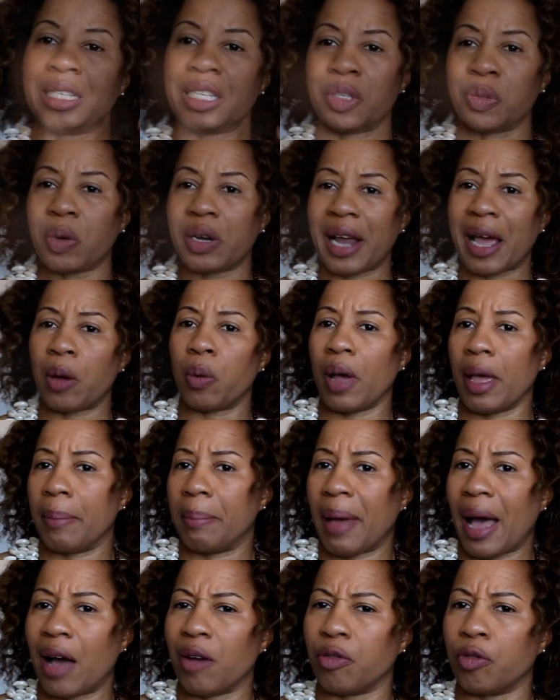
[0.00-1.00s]
this is what I
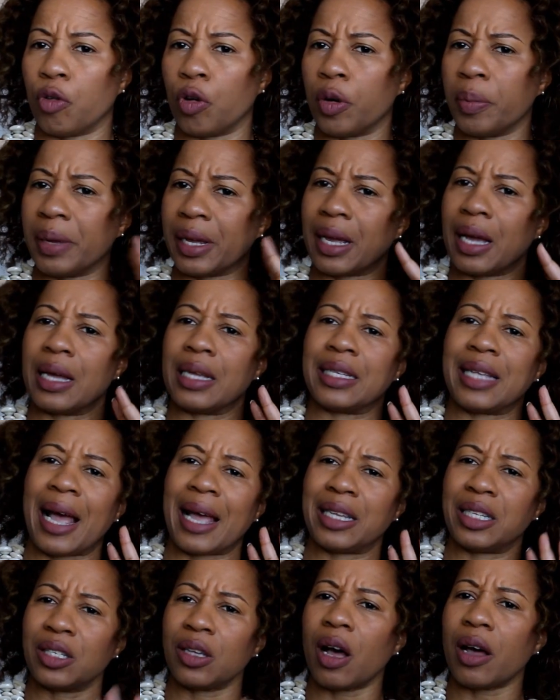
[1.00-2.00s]
went back for because
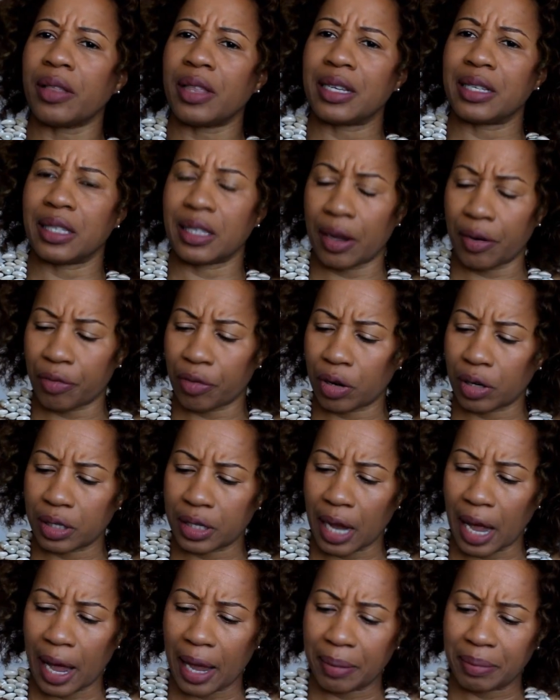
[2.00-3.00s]
I saw this several
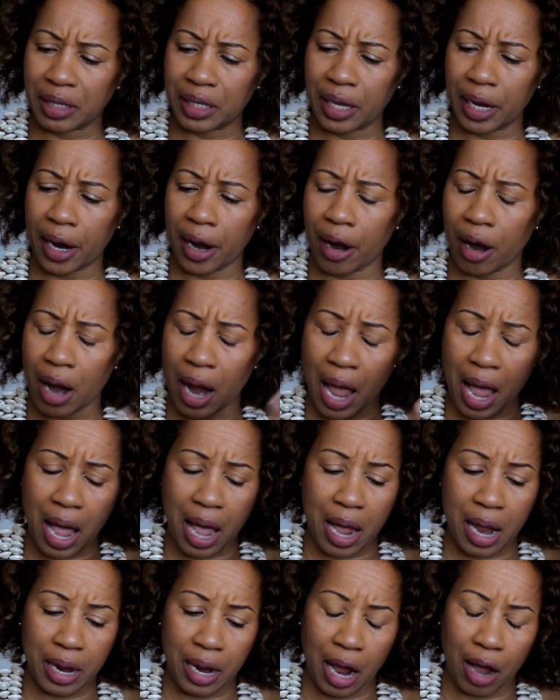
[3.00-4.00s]
times there
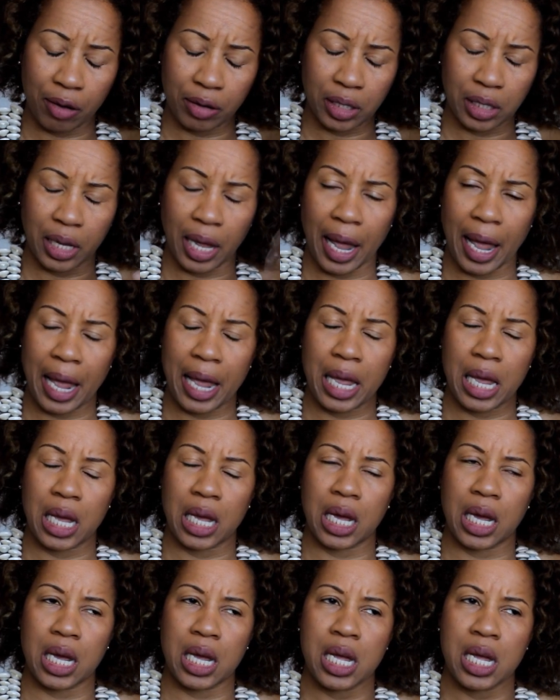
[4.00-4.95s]
and I was like,